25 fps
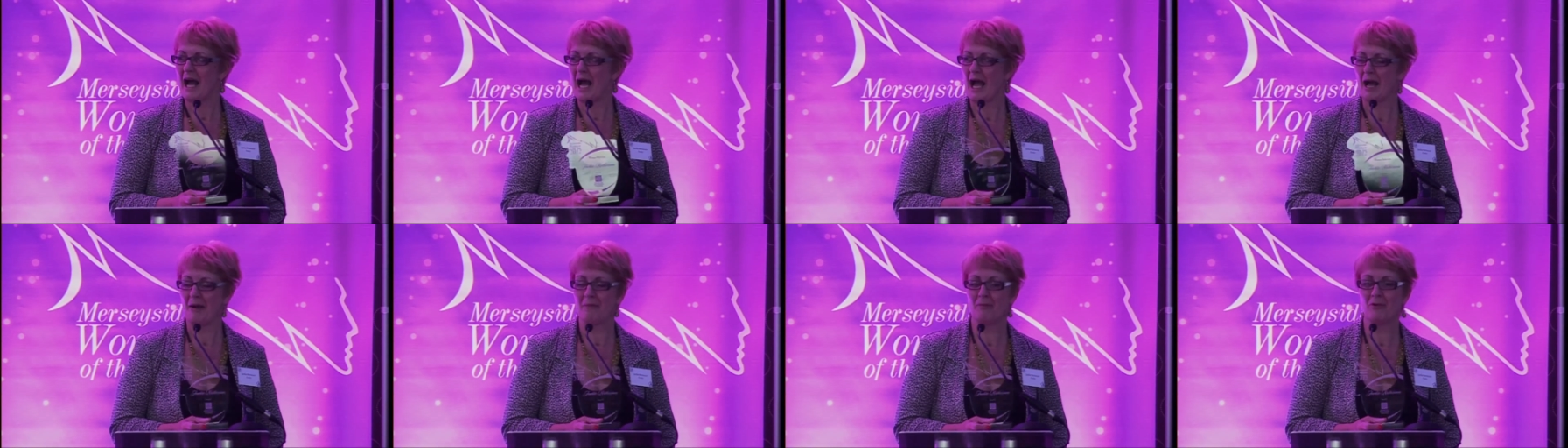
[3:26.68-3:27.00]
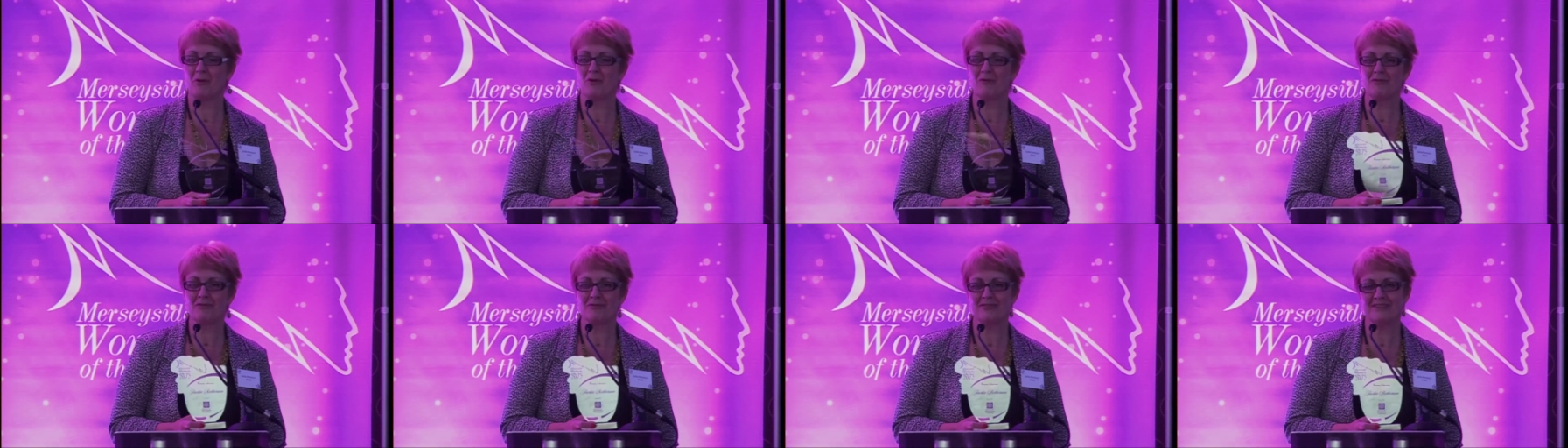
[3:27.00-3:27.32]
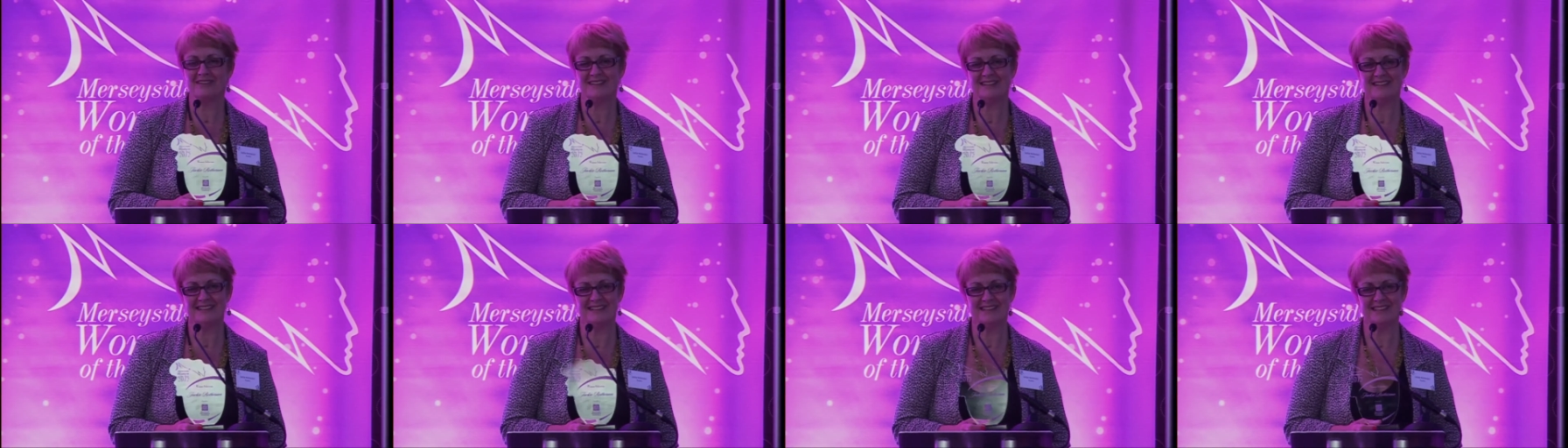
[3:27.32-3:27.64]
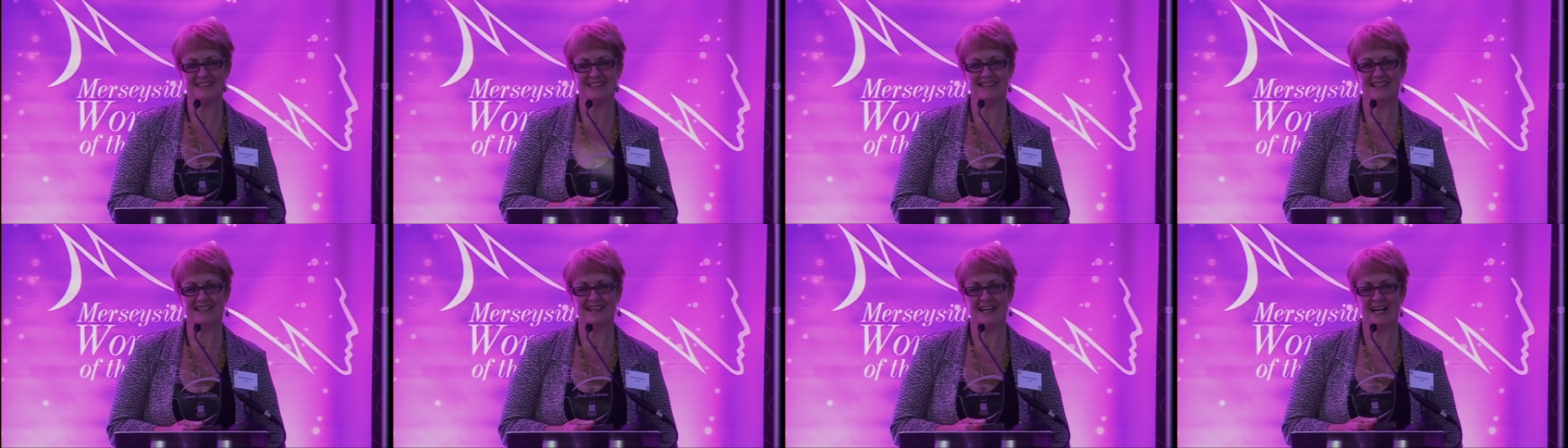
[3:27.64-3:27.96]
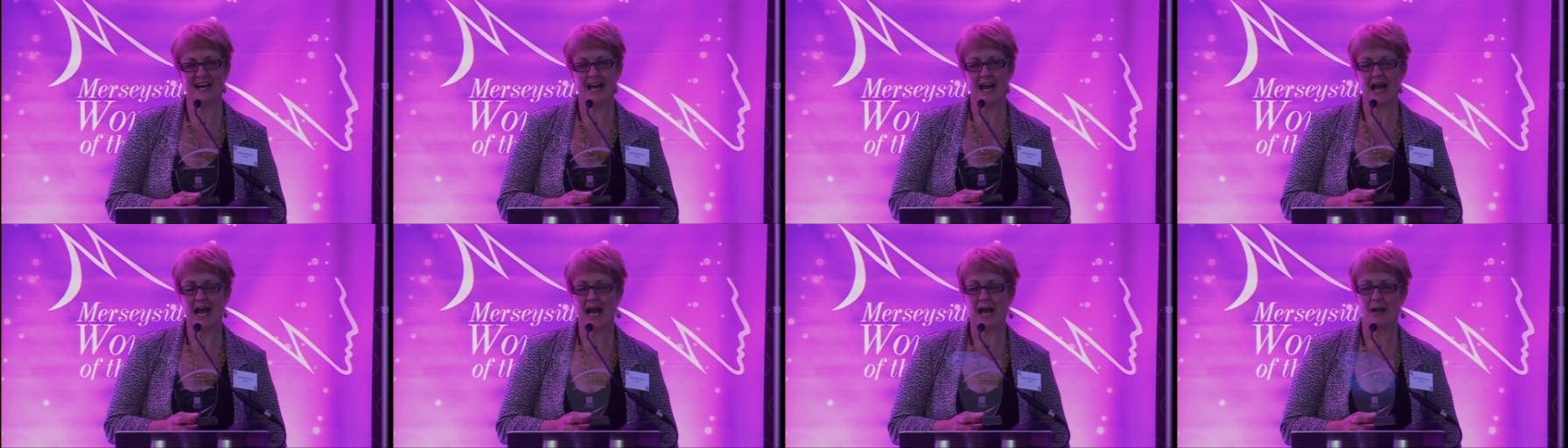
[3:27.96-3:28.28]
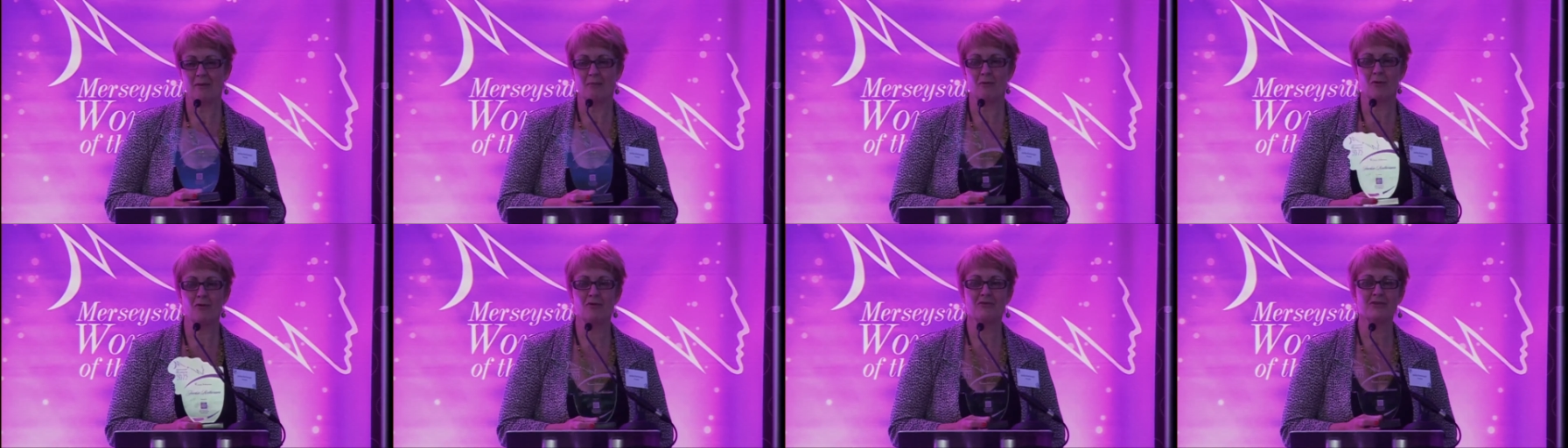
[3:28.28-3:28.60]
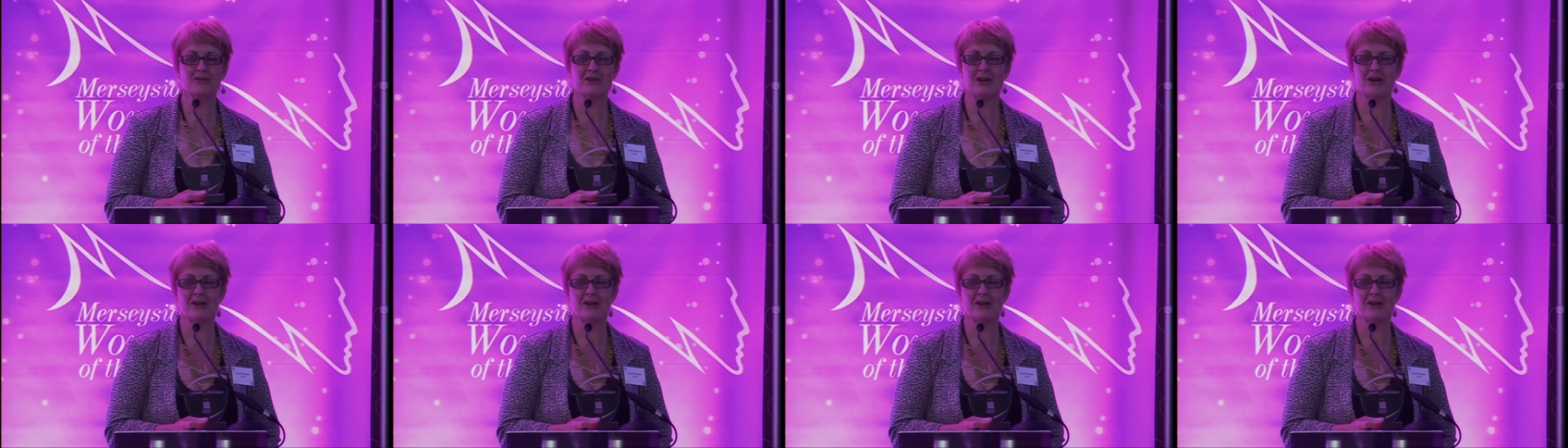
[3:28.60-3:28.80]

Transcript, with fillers: I moved, I moved